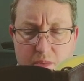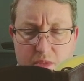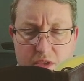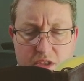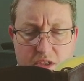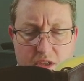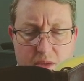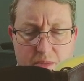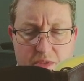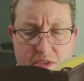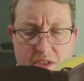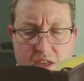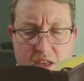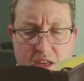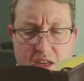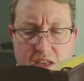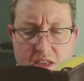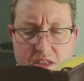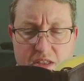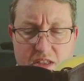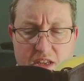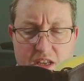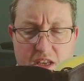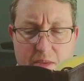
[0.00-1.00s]
And some said,
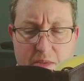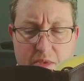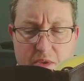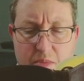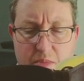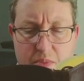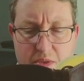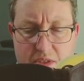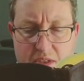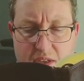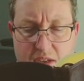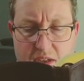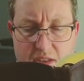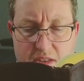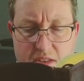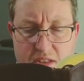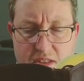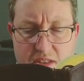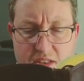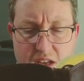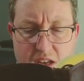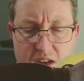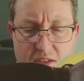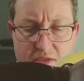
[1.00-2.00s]
he's demon-possessed.
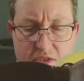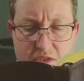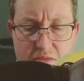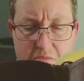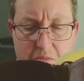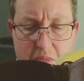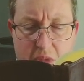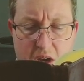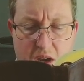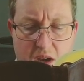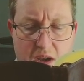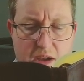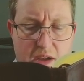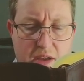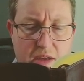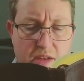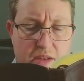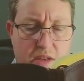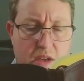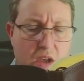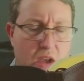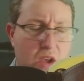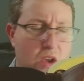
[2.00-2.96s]
He's out of his mind.